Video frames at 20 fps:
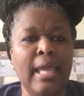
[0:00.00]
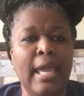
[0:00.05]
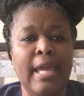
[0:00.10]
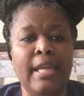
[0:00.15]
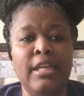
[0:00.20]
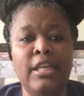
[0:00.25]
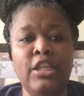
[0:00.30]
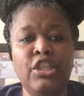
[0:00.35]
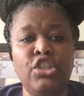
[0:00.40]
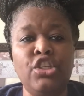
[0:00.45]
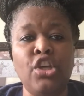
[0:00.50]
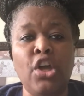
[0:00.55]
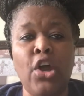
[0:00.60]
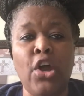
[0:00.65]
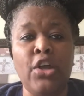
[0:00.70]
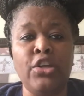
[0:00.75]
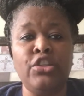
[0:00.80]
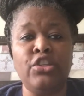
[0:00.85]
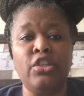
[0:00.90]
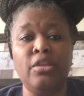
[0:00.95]
And he
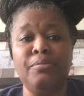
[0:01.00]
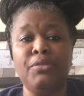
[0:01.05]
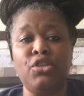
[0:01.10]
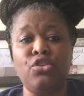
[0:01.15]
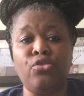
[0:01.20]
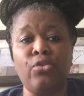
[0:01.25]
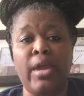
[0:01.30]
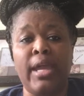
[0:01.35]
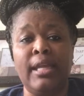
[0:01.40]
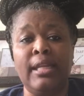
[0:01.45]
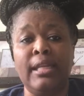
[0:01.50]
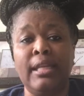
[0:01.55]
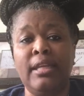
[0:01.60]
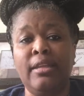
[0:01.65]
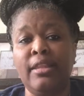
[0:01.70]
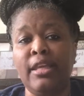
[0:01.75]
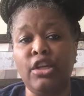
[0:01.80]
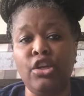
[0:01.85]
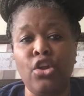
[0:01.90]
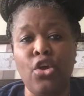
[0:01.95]
charged them
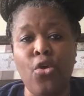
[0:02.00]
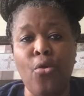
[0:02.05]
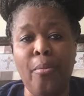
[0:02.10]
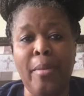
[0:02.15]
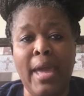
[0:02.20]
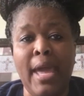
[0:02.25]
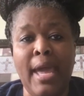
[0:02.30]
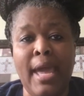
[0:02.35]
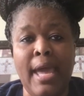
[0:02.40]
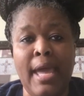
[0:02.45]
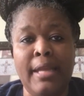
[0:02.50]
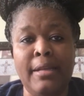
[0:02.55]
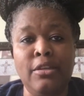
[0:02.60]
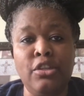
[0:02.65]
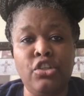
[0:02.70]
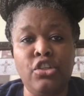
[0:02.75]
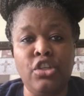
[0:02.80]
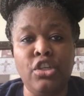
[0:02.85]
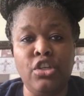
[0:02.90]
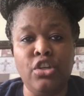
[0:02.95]
straitly that no
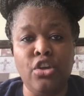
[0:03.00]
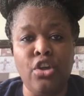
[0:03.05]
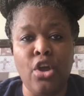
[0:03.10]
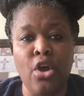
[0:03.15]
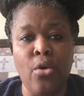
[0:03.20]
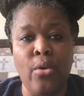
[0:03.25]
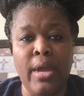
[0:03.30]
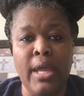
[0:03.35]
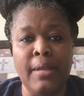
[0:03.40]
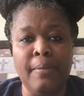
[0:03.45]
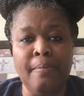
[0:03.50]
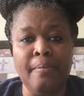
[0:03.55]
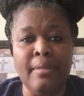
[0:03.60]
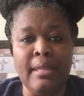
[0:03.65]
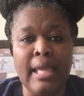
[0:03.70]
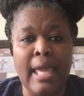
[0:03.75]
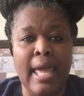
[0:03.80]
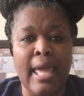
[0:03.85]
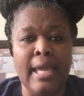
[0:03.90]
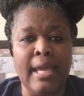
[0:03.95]
man should know it,
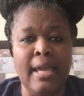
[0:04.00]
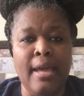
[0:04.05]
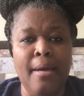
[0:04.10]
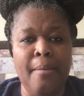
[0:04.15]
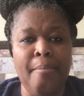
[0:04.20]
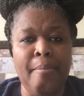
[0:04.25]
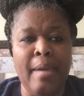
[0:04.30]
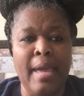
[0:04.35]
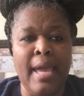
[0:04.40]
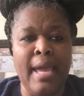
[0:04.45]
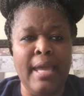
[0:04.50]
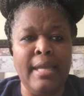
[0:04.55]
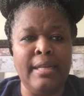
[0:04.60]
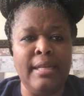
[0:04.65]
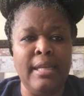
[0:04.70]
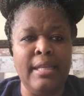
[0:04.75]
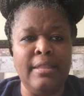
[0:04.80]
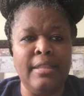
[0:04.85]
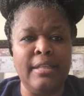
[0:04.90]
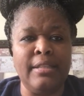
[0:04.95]
and
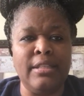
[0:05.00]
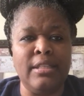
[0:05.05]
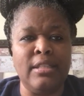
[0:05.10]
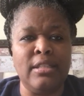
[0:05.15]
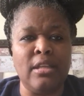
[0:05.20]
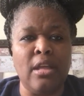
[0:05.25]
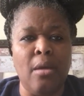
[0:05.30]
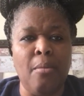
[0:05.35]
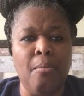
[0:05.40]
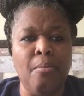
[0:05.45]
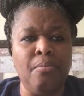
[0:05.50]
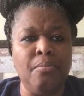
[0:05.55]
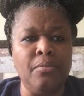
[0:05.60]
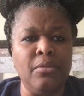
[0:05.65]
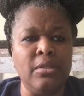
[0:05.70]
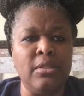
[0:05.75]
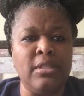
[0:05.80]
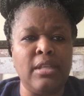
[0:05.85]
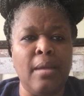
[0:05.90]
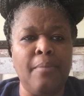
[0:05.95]
commanded that
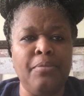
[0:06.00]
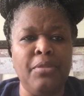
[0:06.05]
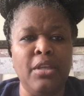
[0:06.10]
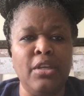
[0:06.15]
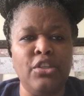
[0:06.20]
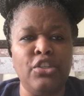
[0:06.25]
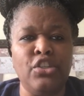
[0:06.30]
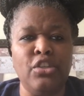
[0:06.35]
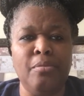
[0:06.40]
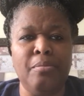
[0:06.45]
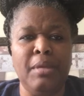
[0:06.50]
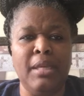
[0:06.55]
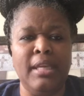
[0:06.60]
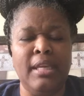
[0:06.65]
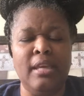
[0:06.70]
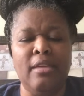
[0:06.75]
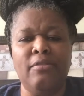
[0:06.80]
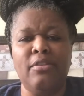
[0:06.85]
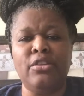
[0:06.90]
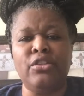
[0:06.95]
something should be
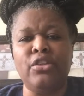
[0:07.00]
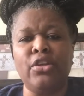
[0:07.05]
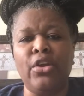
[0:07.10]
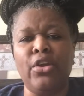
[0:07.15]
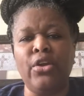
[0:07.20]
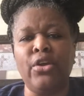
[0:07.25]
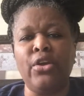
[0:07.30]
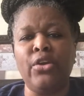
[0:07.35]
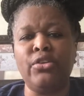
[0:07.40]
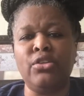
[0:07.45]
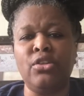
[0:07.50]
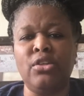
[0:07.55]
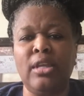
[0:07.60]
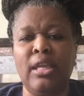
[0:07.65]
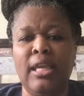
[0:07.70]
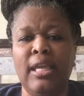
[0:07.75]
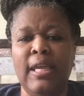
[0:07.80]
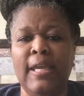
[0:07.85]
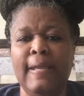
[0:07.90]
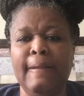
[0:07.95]
given to her
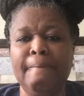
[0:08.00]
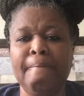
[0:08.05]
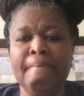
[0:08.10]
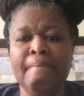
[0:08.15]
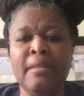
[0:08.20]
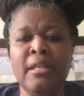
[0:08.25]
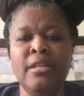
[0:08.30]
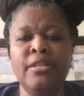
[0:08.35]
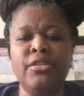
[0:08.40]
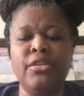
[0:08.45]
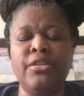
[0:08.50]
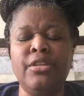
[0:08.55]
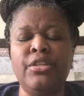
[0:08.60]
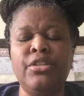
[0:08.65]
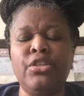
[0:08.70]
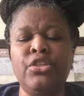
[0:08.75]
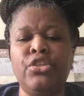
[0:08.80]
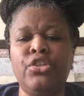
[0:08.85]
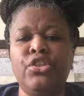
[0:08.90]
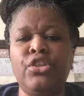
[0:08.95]
to eat. So
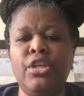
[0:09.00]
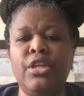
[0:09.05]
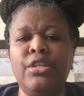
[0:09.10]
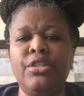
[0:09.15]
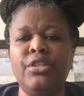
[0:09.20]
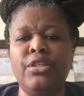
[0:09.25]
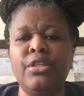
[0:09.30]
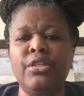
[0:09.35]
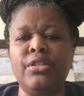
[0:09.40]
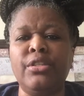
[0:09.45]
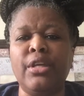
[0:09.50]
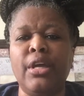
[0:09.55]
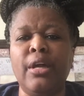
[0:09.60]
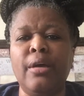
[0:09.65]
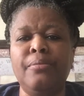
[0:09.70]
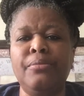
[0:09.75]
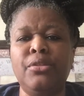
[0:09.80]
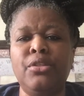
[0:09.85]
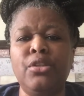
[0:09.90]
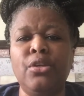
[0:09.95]
this is Jesus
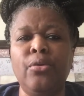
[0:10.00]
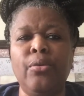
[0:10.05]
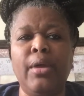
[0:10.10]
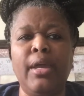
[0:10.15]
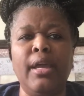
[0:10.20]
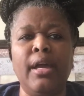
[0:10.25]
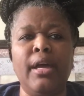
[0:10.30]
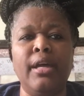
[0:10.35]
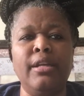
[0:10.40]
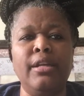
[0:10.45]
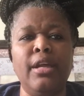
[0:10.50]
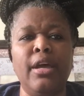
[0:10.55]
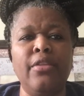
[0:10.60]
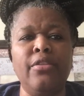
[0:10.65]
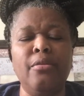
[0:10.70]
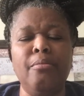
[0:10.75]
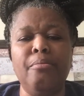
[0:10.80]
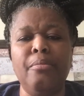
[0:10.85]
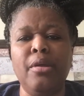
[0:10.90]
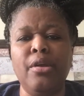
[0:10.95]
doing
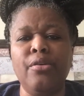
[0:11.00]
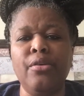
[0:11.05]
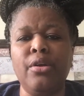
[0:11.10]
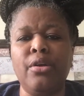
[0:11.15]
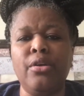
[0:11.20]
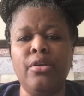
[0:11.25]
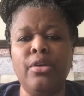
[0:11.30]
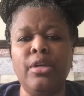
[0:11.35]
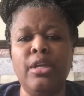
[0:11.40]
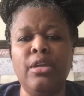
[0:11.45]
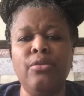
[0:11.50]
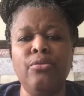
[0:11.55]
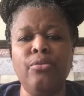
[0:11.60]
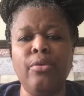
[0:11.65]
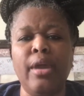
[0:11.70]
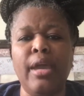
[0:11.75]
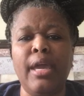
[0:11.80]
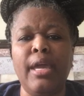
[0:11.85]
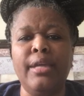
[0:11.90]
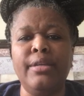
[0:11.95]
another miracle. He
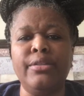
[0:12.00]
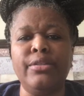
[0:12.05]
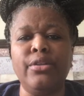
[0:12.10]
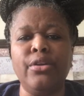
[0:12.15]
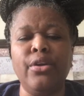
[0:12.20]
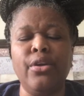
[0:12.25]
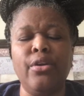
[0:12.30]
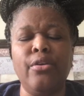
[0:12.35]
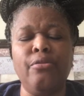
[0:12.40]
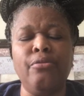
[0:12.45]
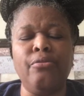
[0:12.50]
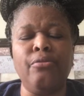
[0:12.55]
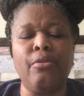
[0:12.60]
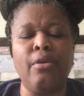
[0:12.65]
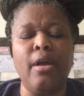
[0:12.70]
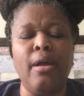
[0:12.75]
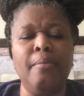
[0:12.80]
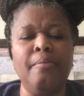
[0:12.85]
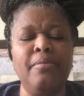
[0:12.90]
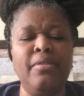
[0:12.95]
raised her
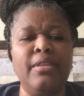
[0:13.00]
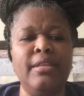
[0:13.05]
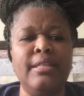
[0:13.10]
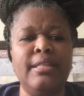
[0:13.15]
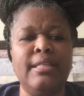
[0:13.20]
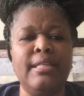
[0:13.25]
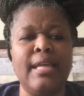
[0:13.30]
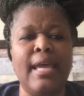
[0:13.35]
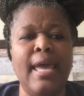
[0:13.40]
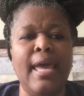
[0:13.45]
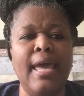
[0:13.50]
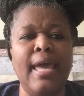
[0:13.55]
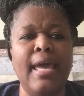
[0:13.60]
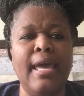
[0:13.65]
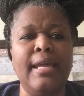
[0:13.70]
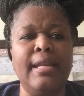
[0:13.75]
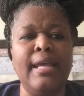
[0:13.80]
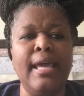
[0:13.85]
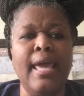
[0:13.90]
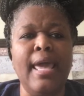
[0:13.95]
from the
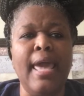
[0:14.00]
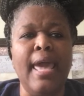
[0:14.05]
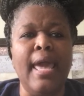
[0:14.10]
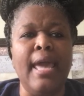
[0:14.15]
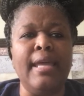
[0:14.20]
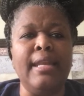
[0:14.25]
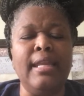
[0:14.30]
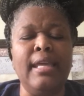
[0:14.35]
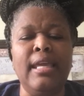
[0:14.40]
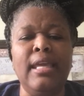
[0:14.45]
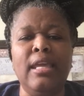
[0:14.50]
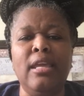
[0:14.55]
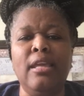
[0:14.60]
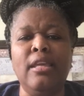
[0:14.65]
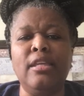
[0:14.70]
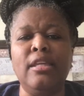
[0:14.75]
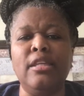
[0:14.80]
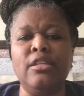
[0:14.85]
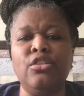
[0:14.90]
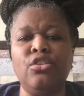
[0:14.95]
dead, and
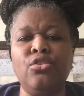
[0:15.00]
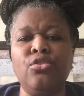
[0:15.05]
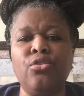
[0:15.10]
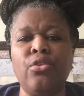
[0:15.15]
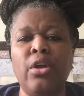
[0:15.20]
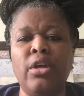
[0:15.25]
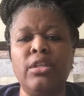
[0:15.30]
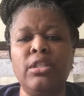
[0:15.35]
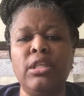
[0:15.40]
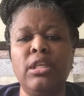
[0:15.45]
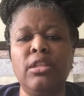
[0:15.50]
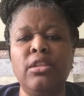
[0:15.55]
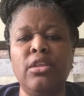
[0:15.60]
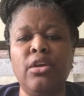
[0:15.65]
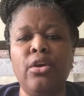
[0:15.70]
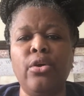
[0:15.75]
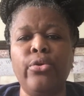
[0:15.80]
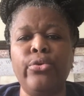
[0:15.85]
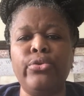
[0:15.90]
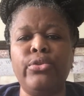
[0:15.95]
he instructed
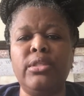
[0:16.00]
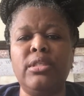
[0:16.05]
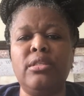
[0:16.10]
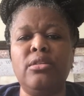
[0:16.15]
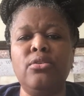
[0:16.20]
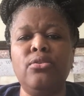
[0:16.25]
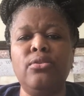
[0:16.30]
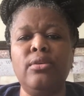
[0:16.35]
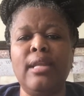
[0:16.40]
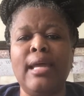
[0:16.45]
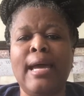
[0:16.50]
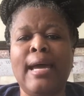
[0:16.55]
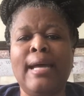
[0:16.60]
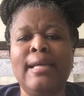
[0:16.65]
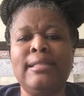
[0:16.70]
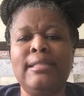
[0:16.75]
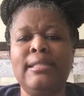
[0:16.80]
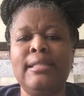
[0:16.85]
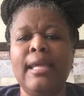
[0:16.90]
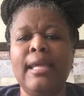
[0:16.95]
those to not